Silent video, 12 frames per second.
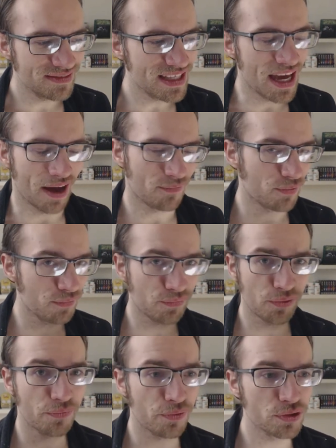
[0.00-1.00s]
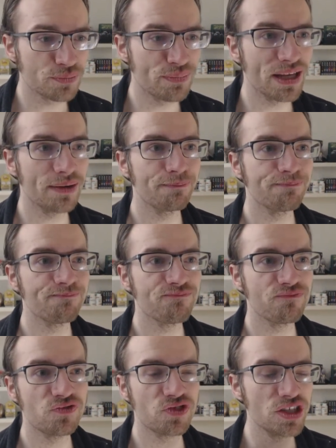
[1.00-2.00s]
yeah, for, for the first bit,
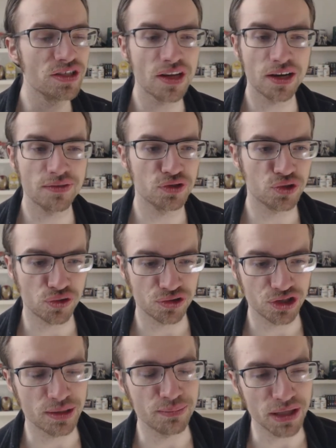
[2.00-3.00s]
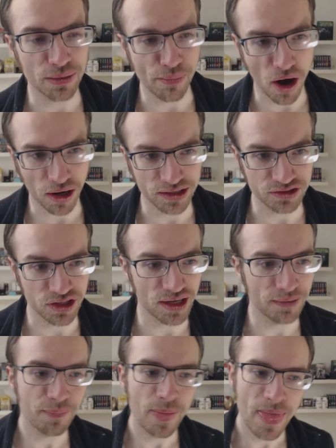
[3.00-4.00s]
she's not even sure she can be the
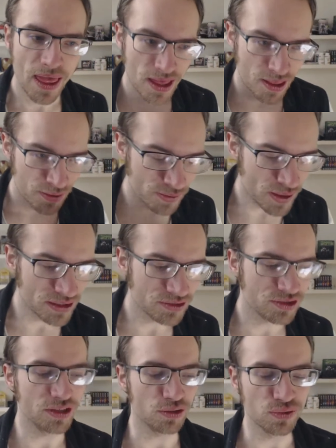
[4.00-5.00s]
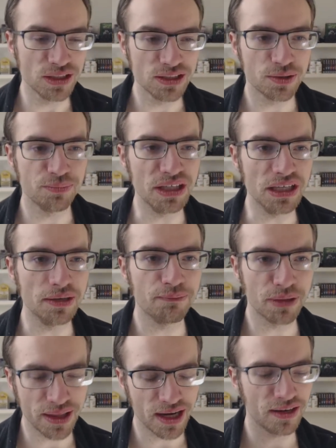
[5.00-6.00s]
Mockingjay. Then she agrees to be
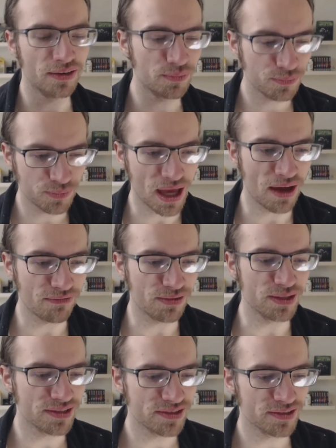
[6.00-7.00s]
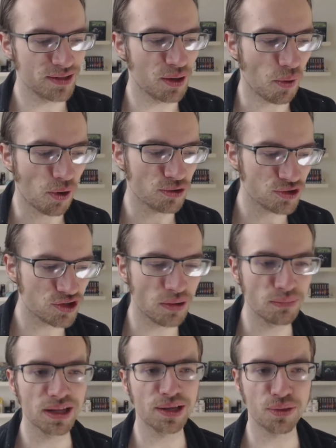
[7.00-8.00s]
it, but then we have this, you know, her
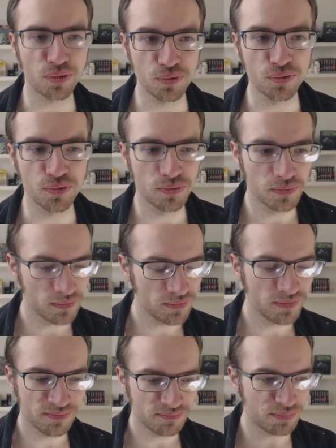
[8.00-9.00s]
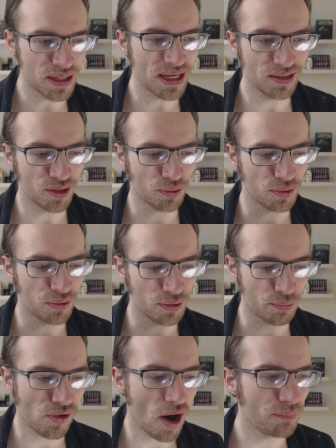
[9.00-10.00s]
stumbling through being, you know, the,
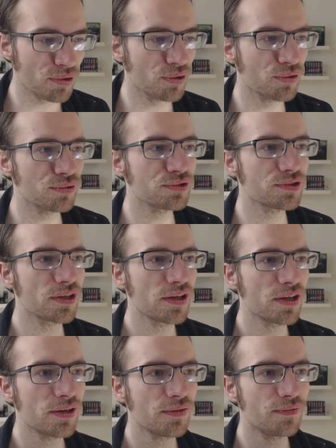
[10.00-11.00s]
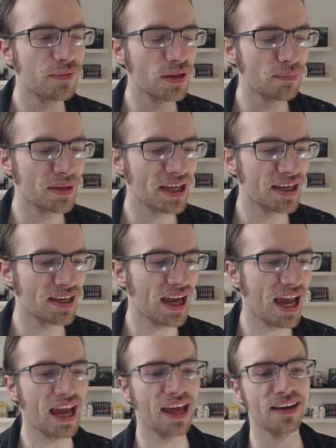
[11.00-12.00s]
the propos,
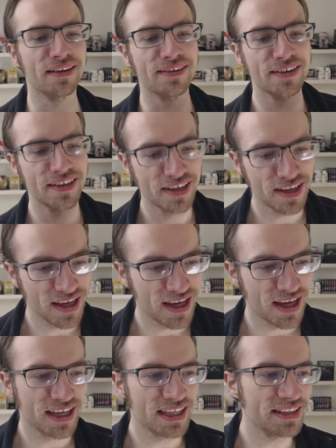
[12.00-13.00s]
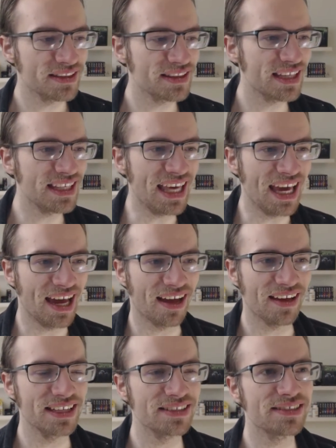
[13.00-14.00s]
filming, and
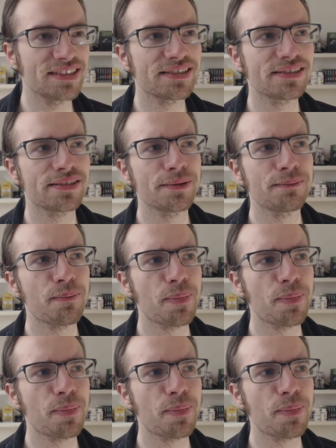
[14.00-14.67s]
yeah, it's just,